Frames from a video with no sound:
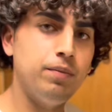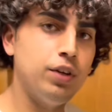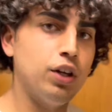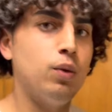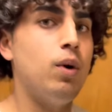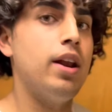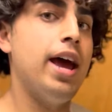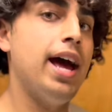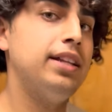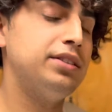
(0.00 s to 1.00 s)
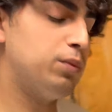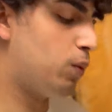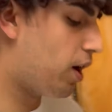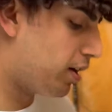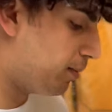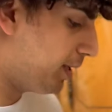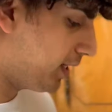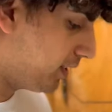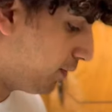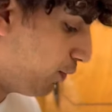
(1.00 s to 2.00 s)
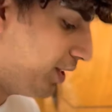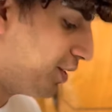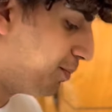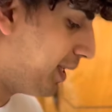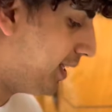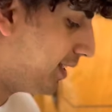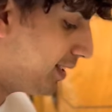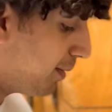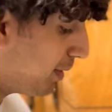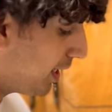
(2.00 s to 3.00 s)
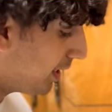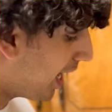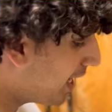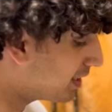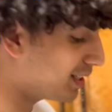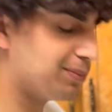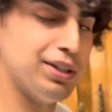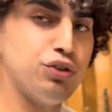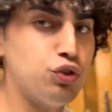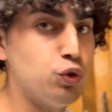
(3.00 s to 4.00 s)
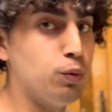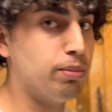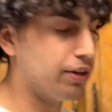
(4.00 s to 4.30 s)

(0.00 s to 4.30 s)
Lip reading: you're gonna wanna add some water, because if we just blend this up like that, it's gonna be super